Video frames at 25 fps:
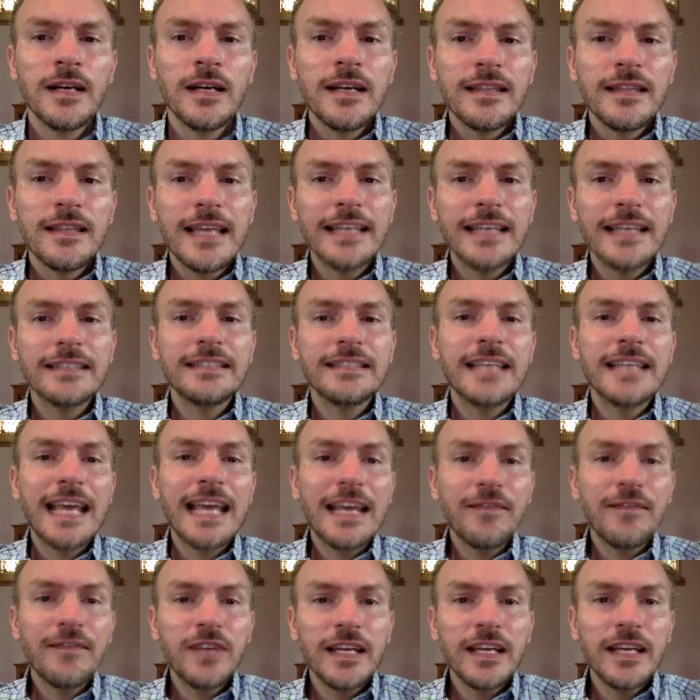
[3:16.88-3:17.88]
Then
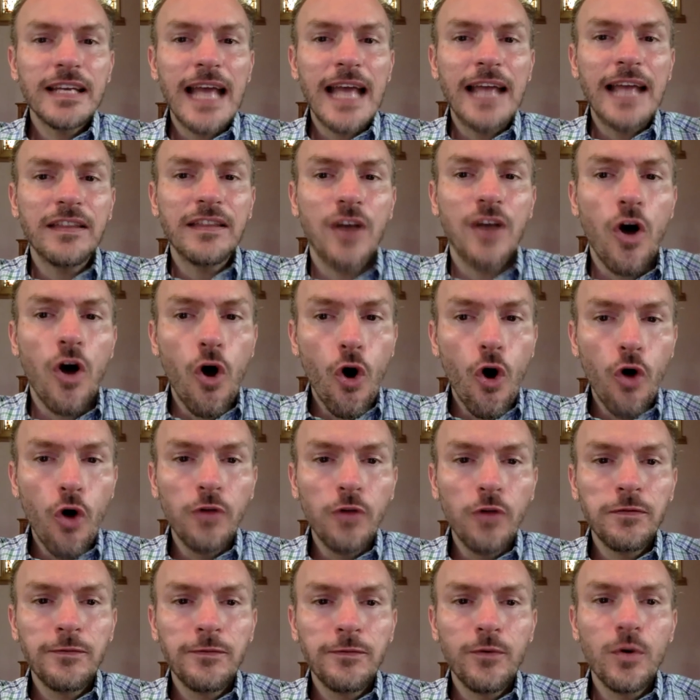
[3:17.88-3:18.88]
David and the
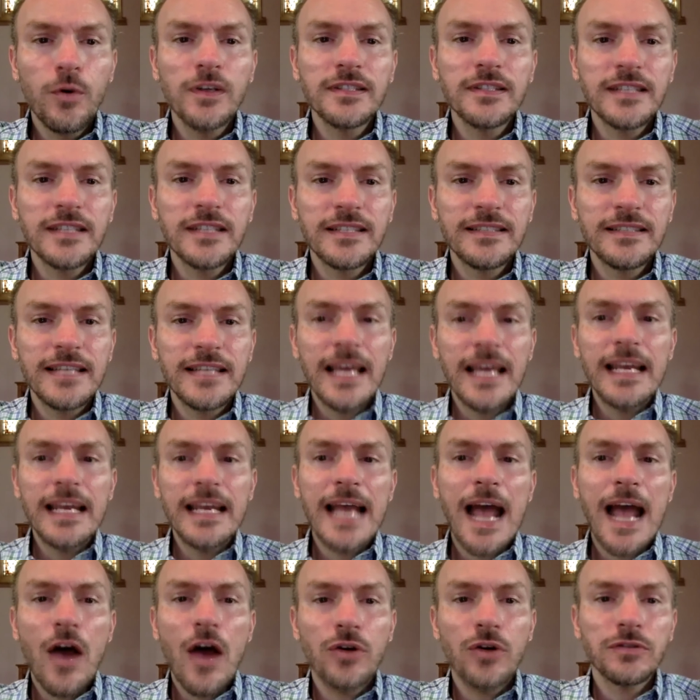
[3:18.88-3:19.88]
whole force set
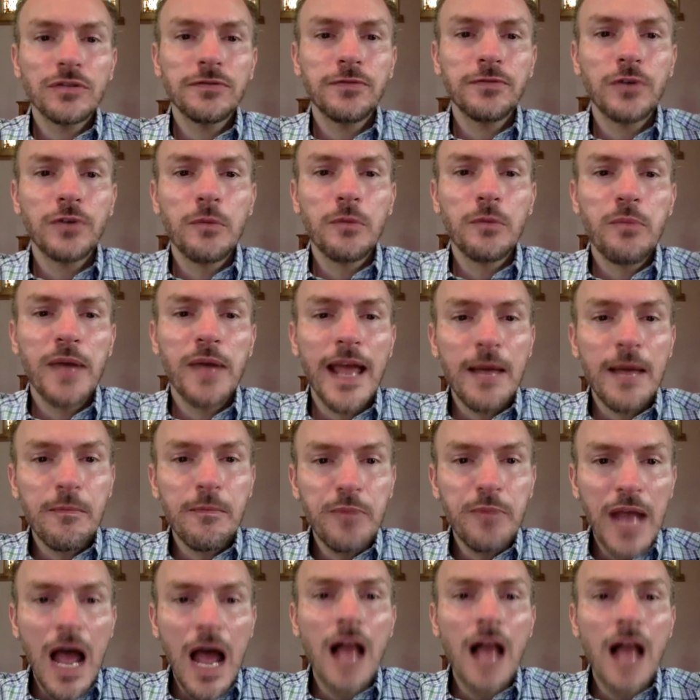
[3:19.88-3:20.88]
out for
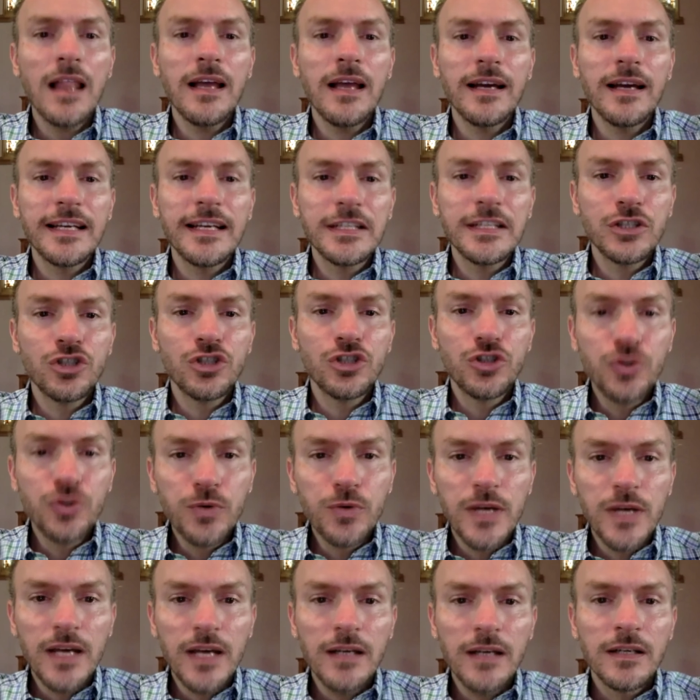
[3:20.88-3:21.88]
Baalah in
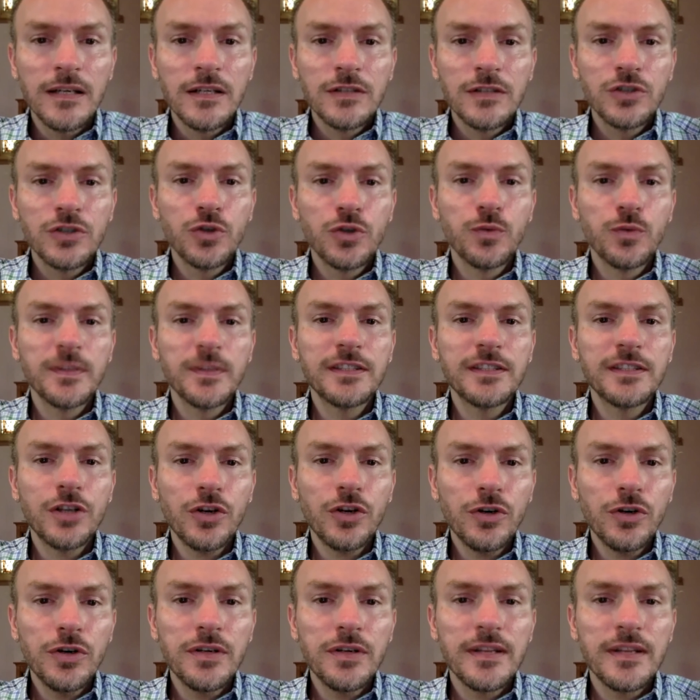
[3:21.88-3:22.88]
Judah to
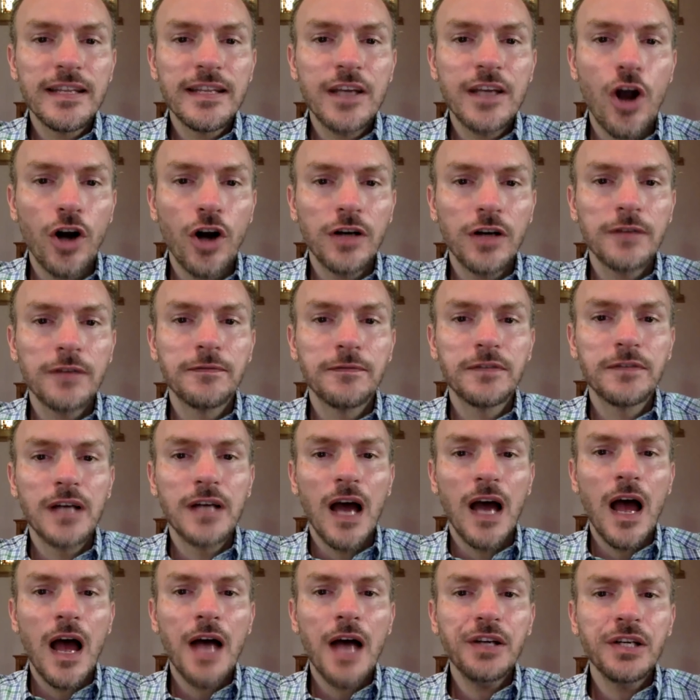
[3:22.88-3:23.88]
return the Ark of
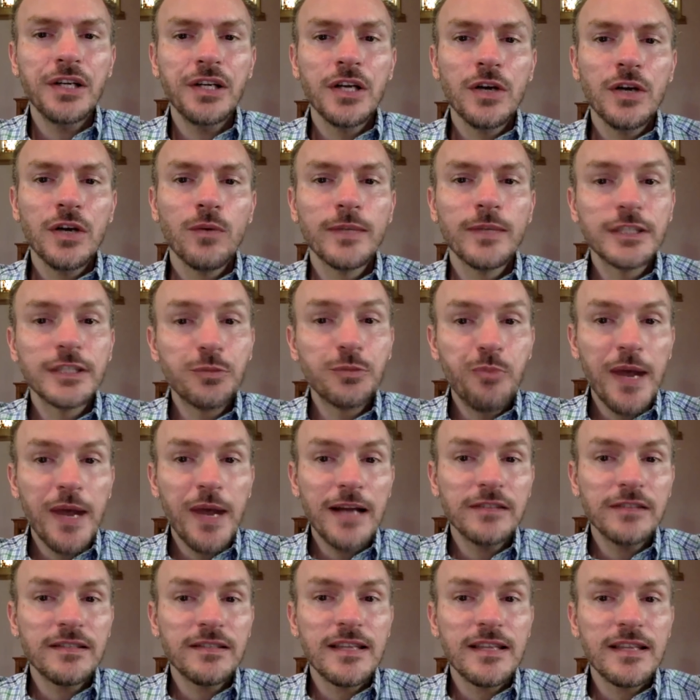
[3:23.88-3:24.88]
God, which
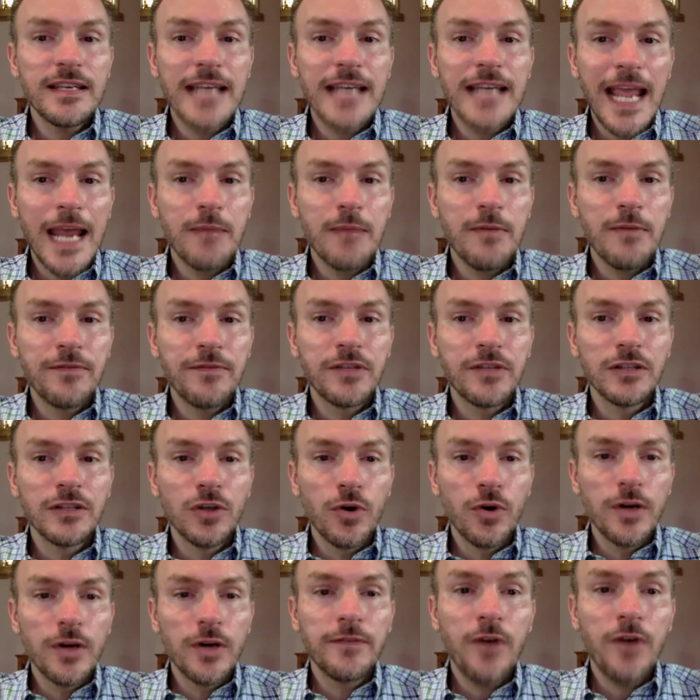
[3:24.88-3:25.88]
bears the name of the
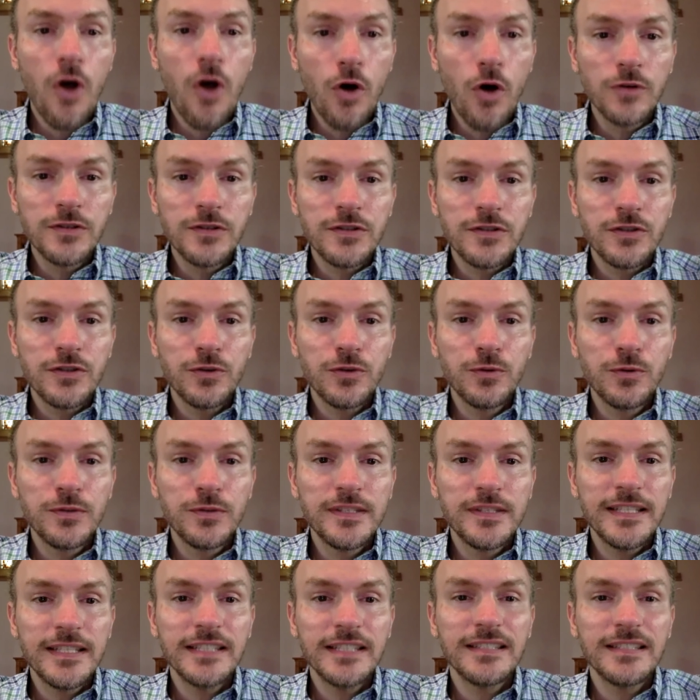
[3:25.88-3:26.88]
Lord of hosts, who
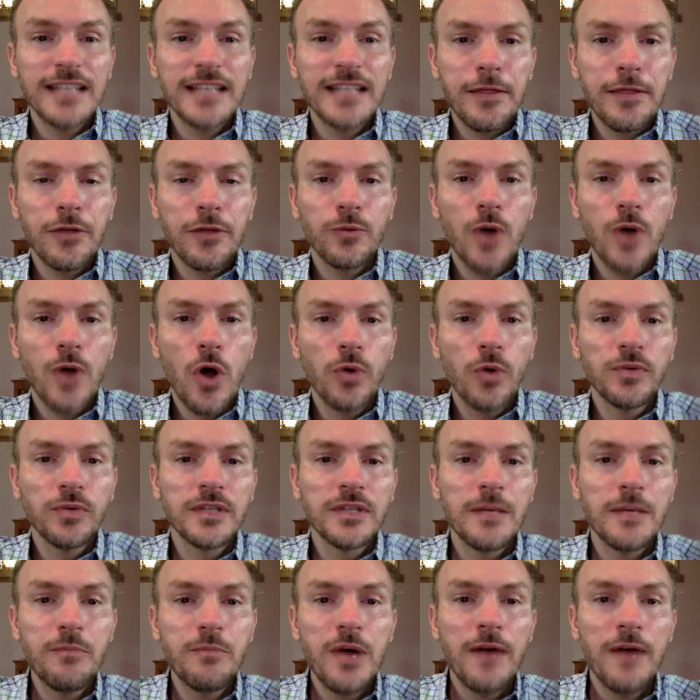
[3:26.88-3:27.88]
sits
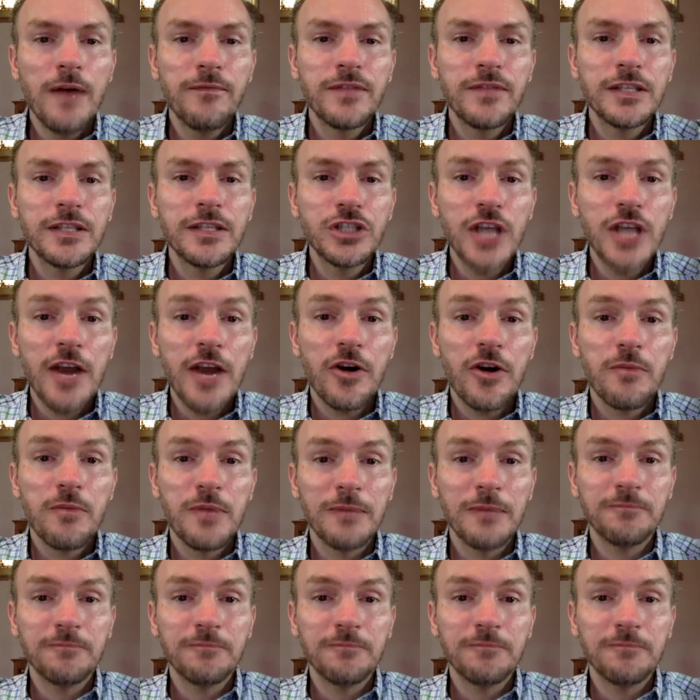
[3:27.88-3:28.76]
enthroned above the cherubim.